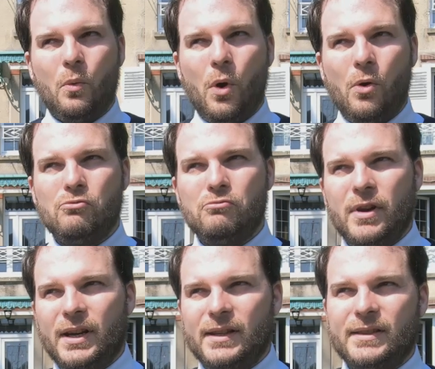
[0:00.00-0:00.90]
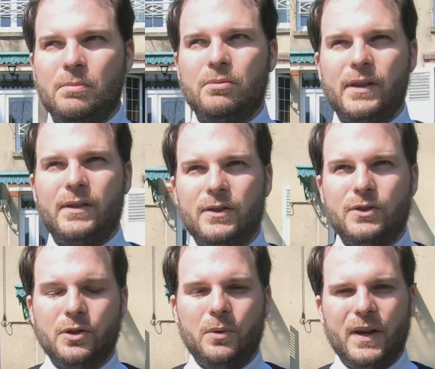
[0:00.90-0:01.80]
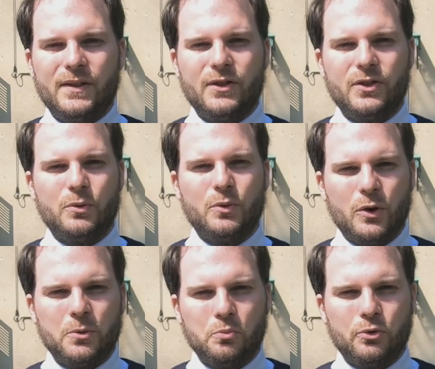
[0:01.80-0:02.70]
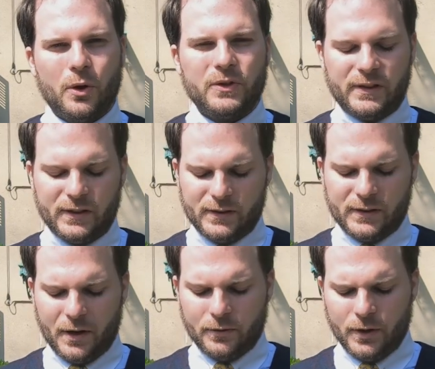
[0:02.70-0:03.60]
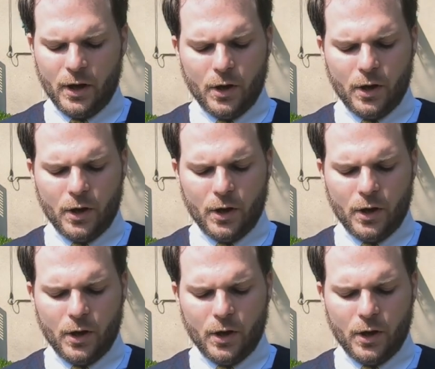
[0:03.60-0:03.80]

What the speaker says: What really separates the two is the subscription process itself.